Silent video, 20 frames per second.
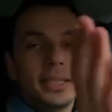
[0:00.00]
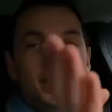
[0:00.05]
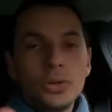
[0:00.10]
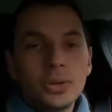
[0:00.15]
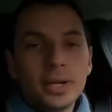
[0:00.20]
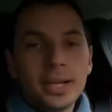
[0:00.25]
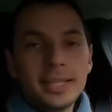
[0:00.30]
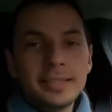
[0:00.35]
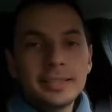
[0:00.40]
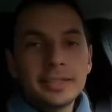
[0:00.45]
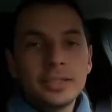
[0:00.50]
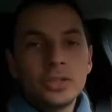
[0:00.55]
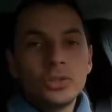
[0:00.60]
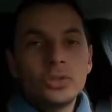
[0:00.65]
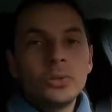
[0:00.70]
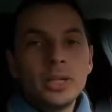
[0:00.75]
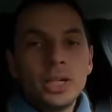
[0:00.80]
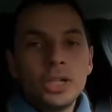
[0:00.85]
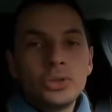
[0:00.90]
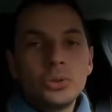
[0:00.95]
the rest of the
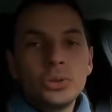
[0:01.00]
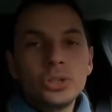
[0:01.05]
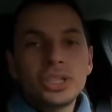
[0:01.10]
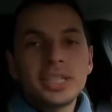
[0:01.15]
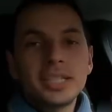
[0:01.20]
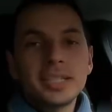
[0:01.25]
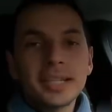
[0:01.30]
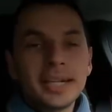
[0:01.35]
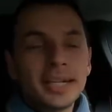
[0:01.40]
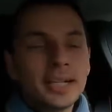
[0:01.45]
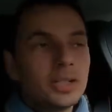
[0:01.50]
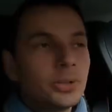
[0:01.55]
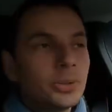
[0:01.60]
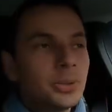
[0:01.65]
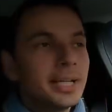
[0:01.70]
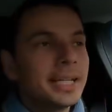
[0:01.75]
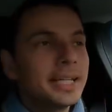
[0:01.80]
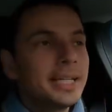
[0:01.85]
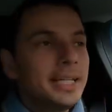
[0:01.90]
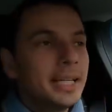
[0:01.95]
gauge will be in gray.
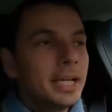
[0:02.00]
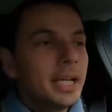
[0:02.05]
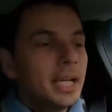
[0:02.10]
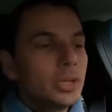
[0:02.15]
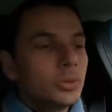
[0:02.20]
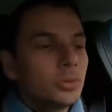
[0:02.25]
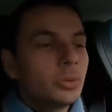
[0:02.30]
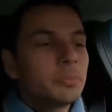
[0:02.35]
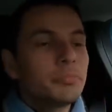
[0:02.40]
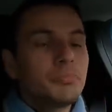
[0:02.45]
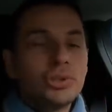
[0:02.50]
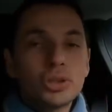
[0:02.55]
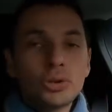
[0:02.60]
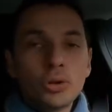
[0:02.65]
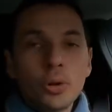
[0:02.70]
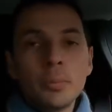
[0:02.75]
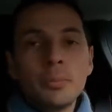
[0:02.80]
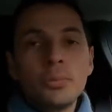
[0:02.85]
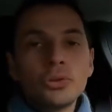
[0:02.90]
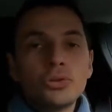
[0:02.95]
You can
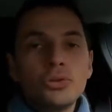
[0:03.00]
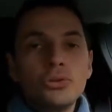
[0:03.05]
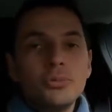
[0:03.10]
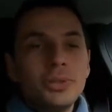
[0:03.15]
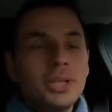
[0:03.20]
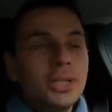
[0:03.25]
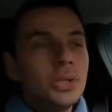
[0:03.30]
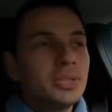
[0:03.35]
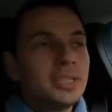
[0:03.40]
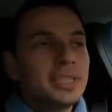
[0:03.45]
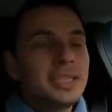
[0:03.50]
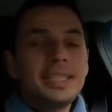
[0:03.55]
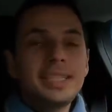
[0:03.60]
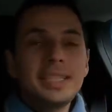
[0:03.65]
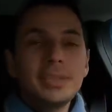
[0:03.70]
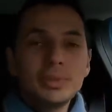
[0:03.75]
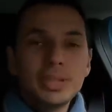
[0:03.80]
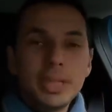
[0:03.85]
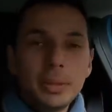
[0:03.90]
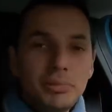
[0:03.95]
combine them so that
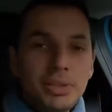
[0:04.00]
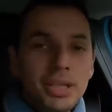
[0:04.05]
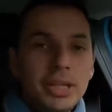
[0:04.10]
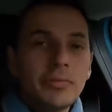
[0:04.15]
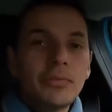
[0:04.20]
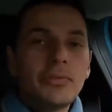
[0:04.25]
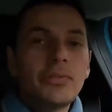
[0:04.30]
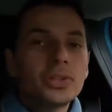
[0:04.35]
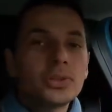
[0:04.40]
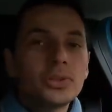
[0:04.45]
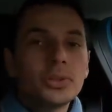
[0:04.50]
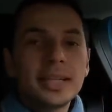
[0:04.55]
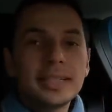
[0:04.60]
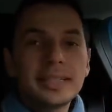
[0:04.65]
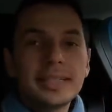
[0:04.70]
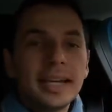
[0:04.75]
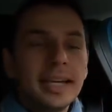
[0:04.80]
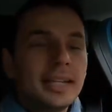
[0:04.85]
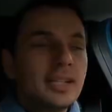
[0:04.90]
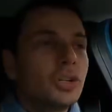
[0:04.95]
pressing hard on the
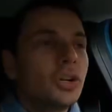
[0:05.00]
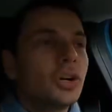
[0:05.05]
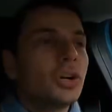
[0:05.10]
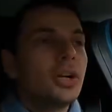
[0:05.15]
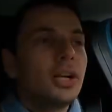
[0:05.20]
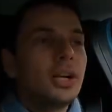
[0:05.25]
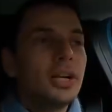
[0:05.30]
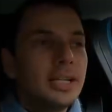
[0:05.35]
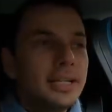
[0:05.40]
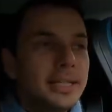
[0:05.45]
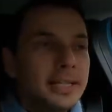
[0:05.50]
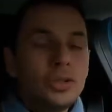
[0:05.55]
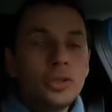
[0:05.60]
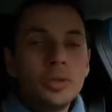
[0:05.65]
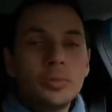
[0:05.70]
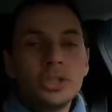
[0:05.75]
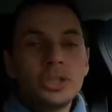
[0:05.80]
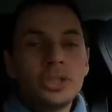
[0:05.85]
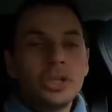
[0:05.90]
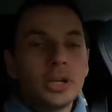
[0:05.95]
accelerator engages both
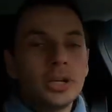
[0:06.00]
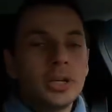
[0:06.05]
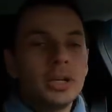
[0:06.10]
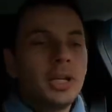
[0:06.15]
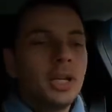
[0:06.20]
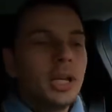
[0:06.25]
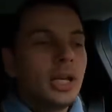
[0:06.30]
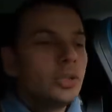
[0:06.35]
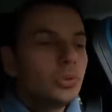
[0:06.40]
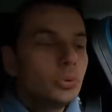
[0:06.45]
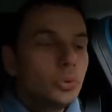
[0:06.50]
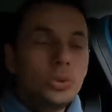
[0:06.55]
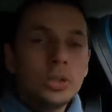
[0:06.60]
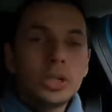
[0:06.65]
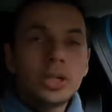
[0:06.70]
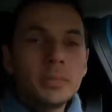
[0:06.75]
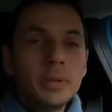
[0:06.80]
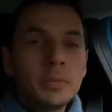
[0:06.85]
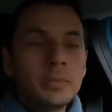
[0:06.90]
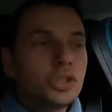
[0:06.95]
engines,
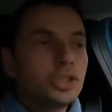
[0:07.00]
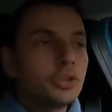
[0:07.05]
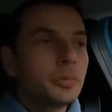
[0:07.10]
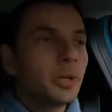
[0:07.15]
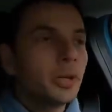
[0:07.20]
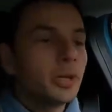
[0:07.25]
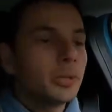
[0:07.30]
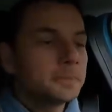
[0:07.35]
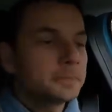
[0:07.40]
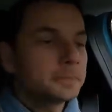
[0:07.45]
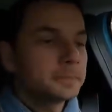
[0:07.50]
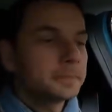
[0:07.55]
similar to sport mode.